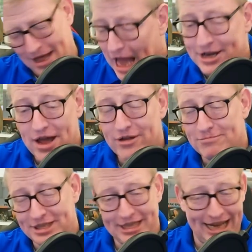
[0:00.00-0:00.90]
Another
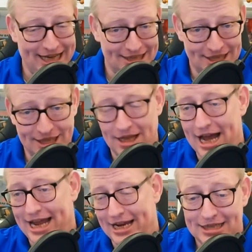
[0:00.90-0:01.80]
mistake is the
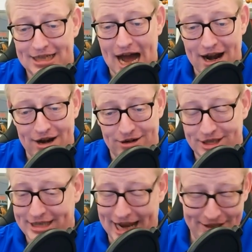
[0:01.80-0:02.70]
client has got to
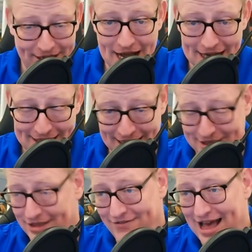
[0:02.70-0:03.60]
understand the contents
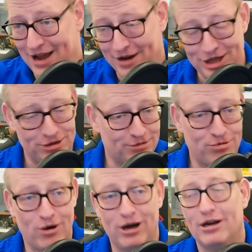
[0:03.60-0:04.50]
of the valuation
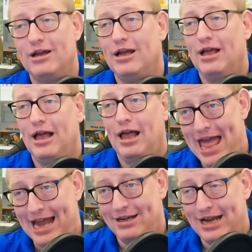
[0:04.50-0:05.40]
report.
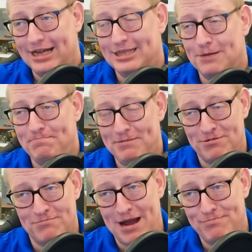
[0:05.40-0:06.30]
And some people
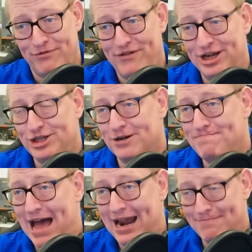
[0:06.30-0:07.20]
in my profession are
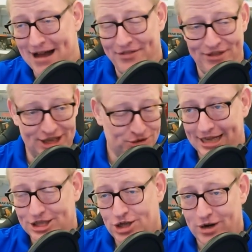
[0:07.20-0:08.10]
bad about this.
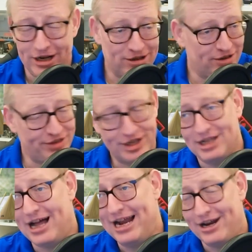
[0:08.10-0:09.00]
It's critical that the
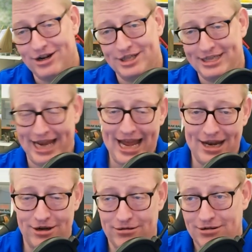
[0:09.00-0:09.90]
client
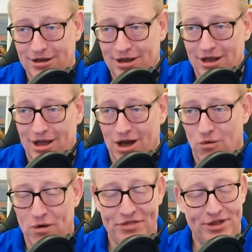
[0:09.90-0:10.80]
understand
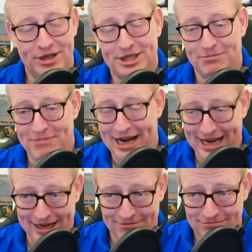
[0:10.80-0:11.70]
what they're
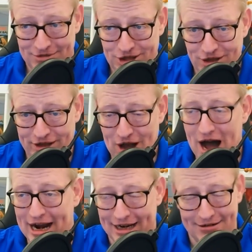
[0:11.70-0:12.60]
submitting to the audit.